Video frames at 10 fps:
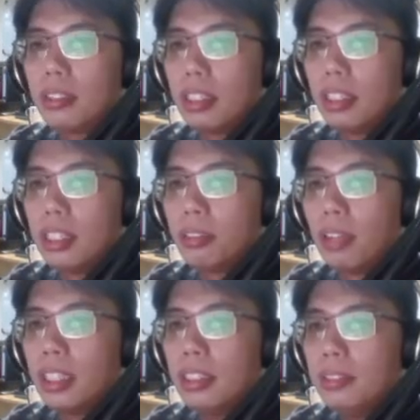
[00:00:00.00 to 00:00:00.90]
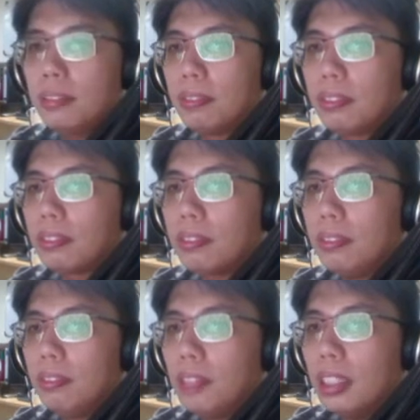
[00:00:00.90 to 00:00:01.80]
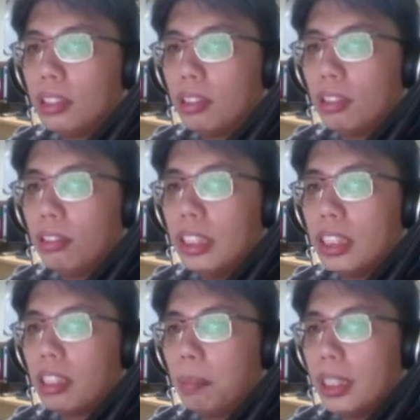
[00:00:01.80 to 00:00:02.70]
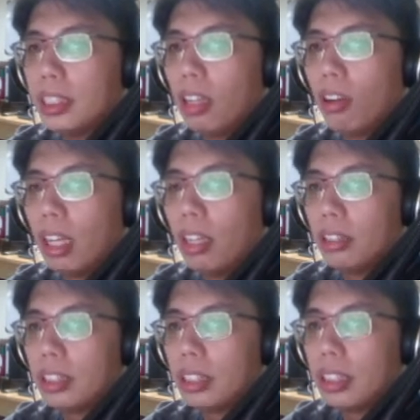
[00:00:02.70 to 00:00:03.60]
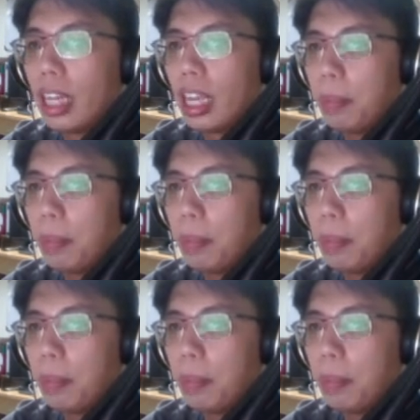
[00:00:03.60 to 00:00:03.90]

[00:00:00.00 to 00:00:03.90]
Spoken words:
this one. So we just replace the localhost as the IP